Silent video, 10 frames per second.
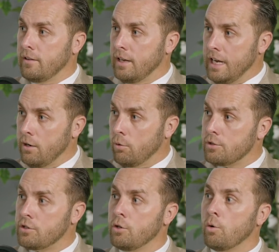equal
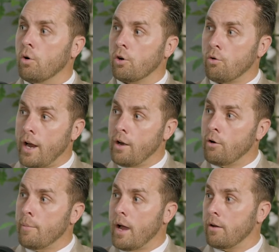to or
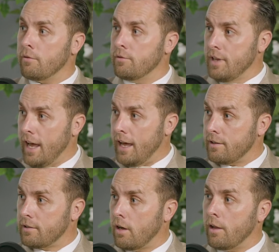greater amount of
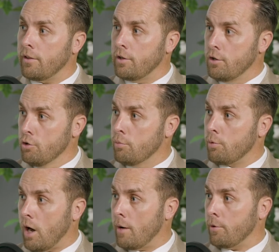debt on the new
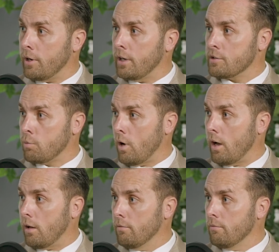property as
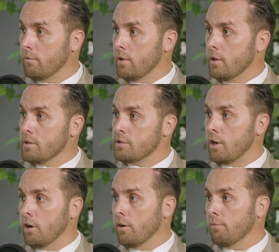well.
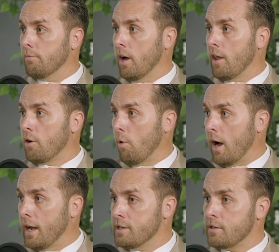So
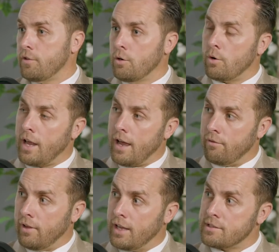otherwise, if you were to
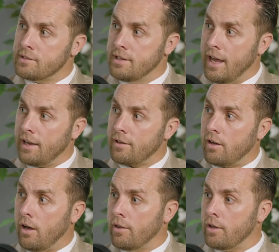have less debt
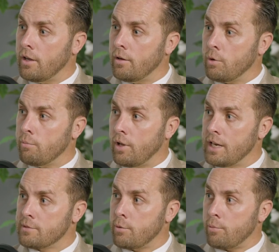on the
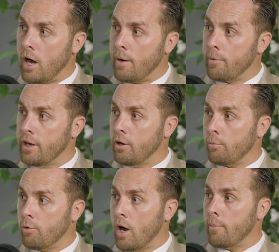replacement property or
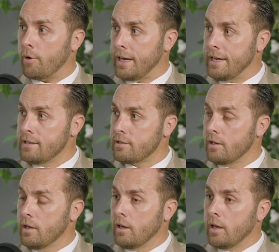properties,
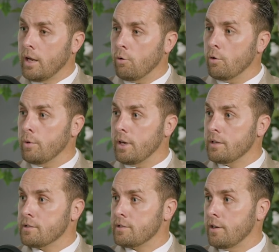it would be
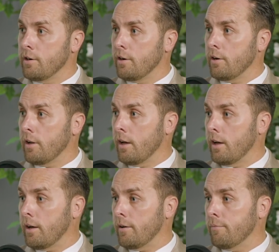considered
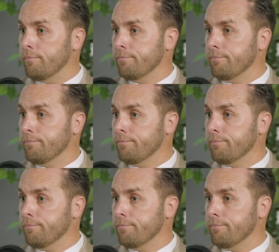a